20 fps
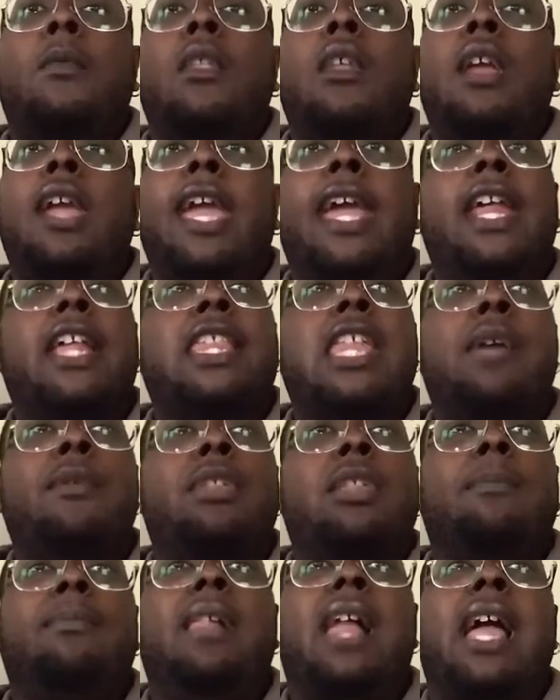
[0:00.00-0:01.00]
anything with
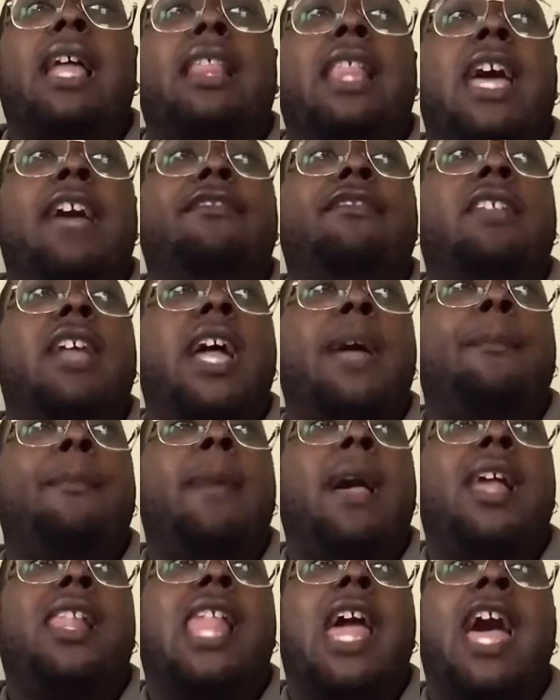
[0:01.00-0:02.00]
the Black
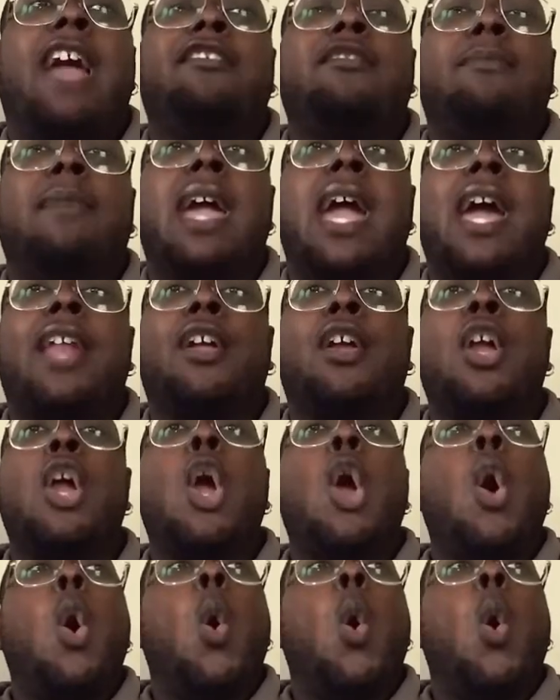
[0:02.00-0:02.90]
Lives Matter,